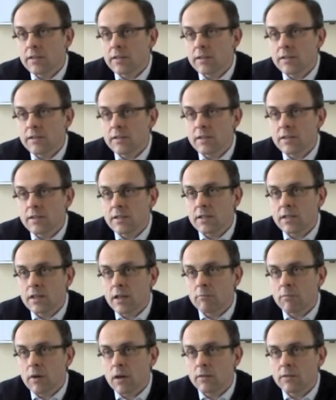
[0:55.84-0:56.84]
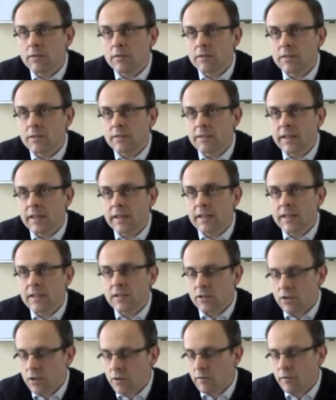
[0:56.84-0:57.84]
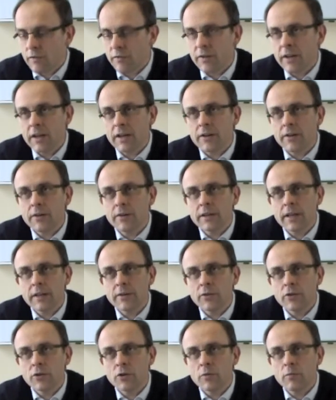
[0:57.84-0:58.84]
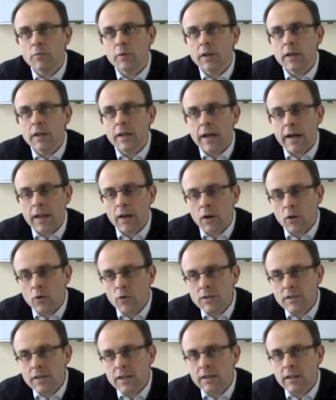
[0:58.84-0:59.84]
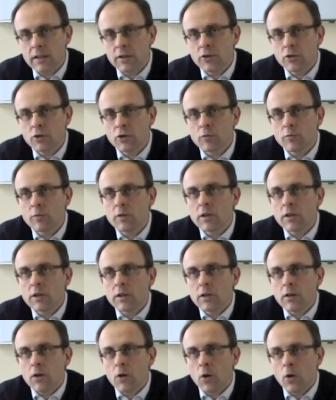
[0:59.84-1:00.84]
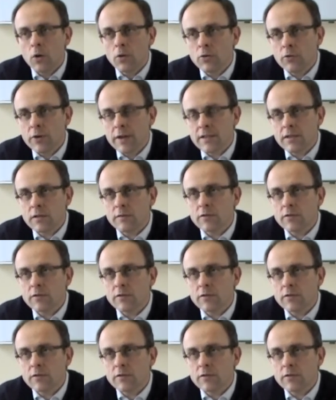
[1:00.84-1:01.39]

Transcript: This is about the thickness of a finger, that tube, and alongside that tube all the rest of